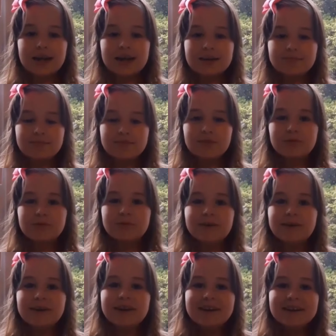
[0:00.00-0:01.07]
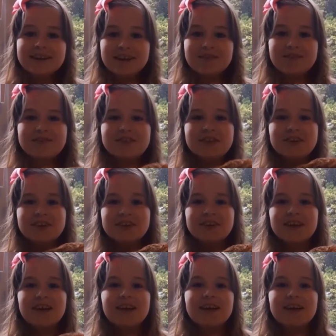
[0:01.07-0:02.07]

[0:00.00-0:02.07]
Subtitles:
came to Netherton